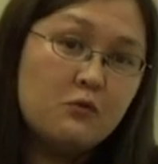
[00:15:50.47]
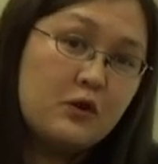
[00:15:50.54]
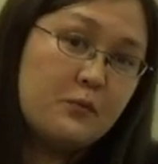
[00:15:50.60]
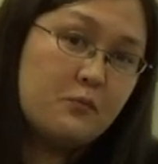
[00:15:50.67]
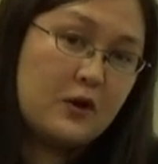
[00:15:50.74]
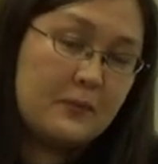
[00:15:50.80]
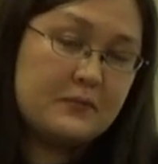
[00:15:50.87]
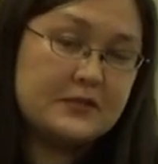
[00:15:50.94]

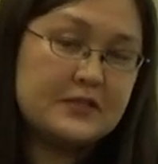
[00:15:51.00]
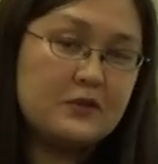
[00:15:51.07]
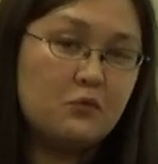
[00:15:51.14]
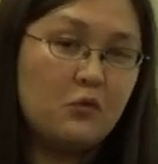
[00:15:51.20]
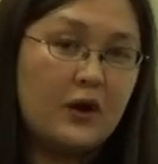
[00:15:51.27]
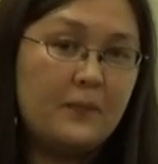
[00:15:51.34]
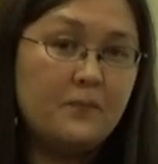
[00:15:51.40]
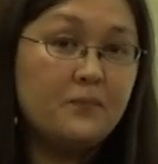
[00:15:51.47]
where premise
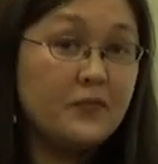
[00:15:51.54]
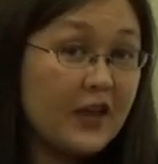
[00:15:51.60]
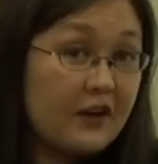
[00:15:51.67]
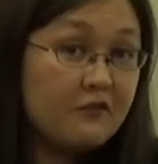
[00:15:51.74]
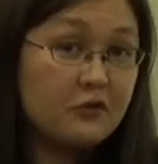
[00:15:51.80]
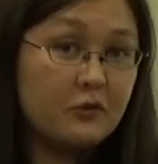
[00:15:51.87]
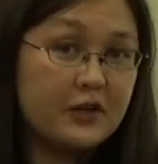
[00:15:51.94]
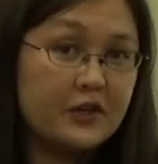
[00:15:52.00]
1,
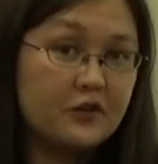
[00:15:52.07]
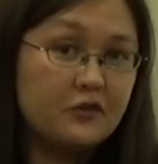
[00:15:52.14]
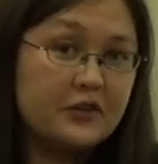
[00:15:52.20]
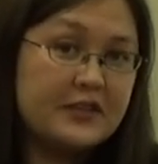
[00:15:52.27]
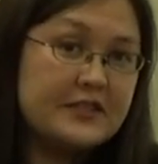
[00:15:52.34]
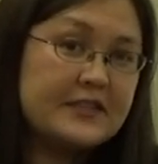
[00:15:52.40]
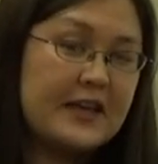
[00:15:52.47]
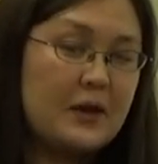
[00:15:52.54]
everyone
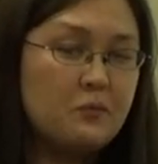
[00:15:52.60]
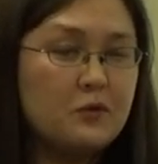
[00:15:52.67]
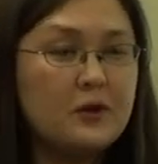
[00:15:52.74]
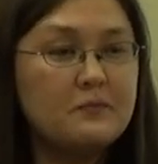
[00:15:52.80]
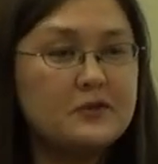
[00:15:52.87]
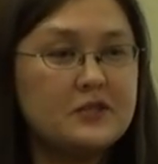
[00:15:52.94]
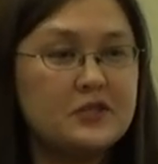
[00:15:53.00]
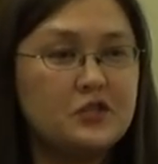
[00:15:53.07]
agrees, and
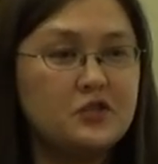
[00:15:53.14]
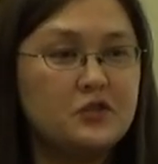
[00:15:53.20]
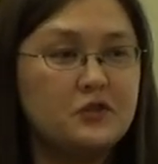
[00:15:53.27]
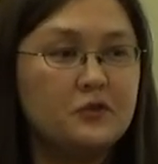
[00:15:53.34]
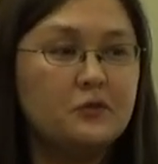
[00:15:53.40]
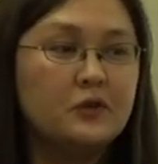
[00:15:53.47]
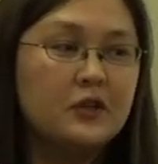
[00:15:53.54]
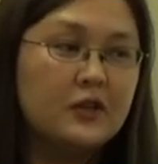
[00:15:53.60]
premise
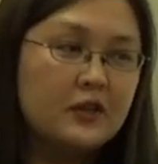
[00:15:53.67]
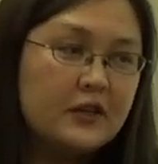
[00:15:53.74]
2